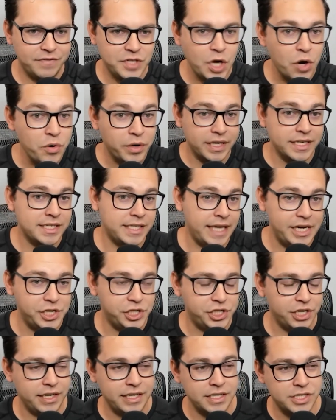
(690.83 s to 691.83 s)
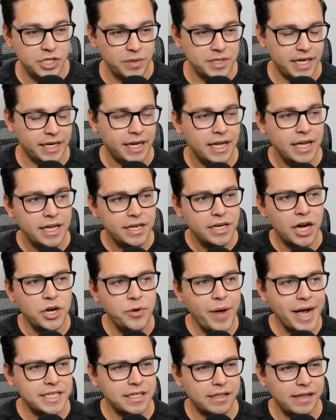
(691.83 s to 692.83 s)
tokenization, and so it's like not a new
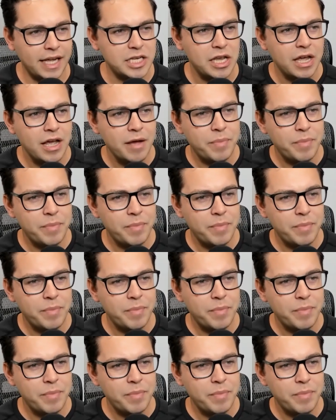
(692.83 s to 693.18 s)
asset class.